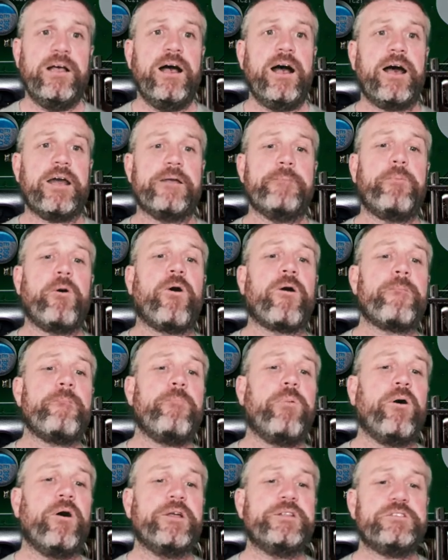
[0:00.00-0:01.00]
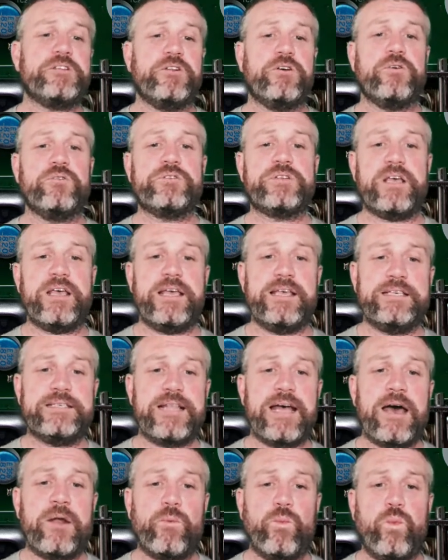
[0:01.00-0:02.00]
An important point to note is
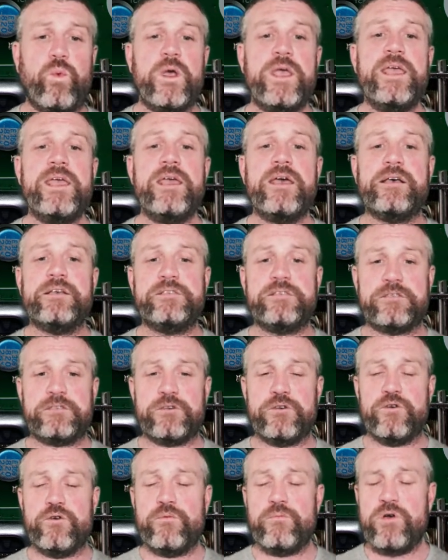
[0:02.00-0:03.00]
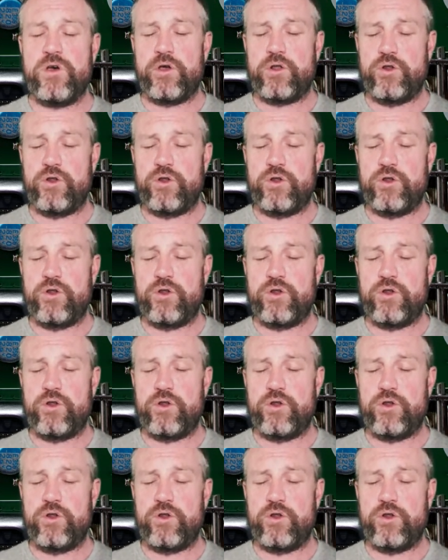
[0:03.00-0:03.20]
that we assume